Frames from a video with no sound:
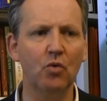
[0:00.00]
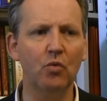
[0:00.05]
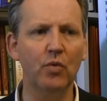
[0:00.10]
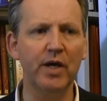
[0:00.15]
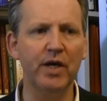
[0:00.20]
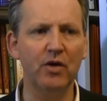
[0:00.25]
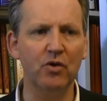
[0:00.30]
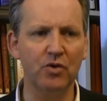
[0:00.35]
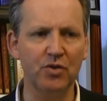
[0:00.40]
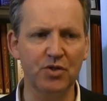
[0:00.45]

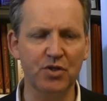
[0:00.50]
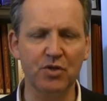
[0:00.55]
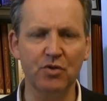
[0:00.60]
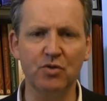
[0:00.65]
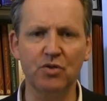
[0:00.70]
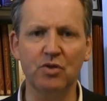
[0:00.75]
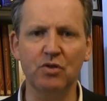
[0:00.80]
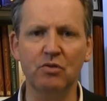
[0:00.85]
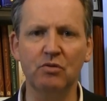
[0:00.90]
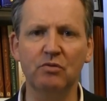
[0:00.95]
We also
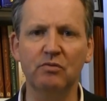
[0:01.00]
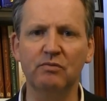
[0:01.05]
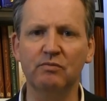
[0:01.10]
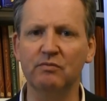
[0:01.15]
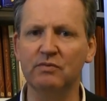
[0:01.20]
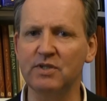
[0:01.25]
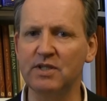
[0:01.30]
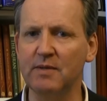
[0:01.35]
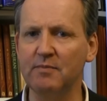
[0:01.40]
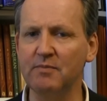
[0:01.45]
do
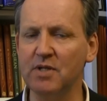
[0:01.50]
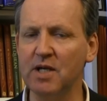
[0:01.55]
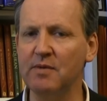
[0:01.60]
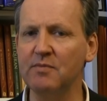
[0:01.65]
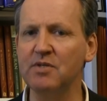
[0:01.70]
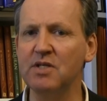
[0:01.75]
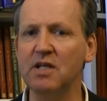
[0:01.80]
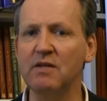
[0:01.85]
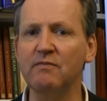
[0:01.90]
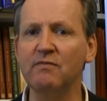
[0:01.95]

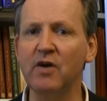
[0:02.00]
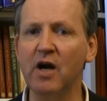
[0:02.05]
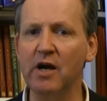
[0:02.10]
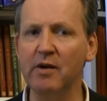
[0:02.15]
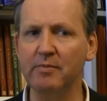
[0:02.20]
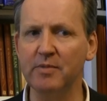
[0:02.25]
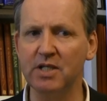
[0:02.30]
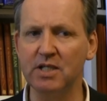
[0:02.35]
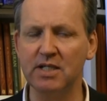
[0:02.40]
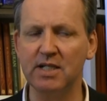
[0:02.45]
sometimes
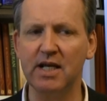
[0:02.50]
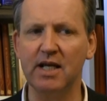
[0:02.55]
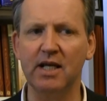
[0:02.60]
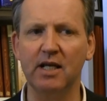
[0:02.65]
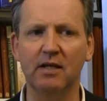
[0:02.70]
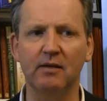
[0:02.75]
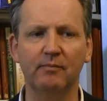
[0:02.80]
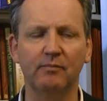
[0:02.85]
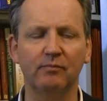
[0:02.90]
Environment Day